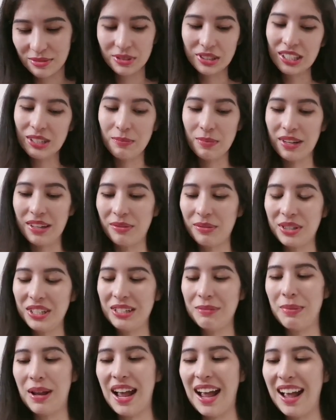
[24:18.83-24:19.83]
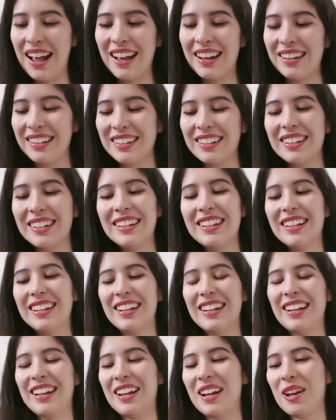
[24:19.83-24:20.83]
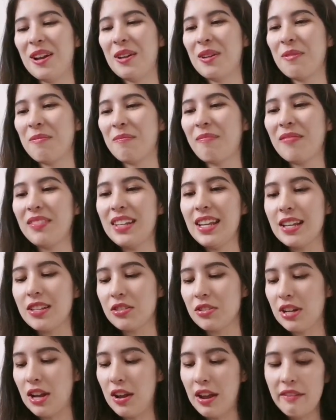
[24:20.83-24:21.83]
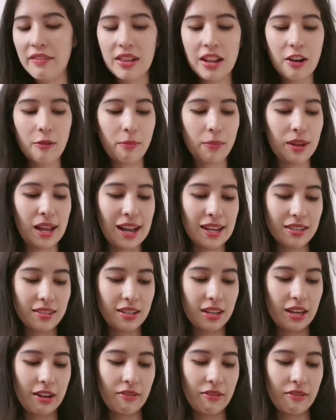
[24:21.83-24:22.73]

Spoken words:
Really, really bad. Yeah, so now I have a lot of plastic